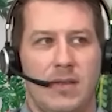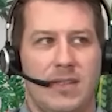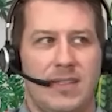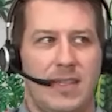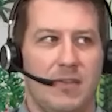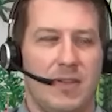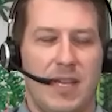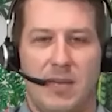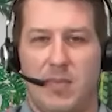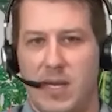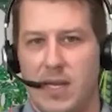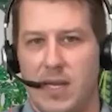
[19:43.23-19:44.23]
still
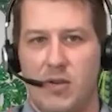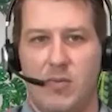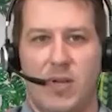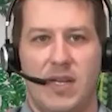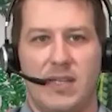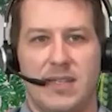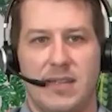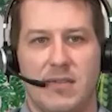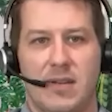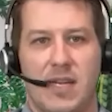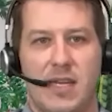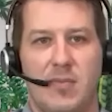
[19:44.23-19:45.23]
keeping it human and
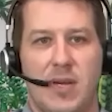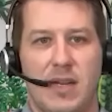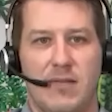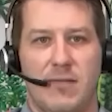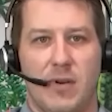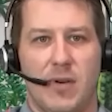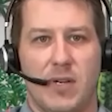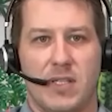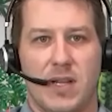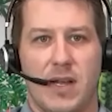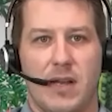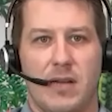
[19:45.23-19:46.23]
still keeping it
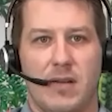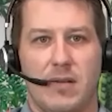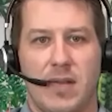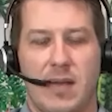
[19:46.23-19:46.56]
focused on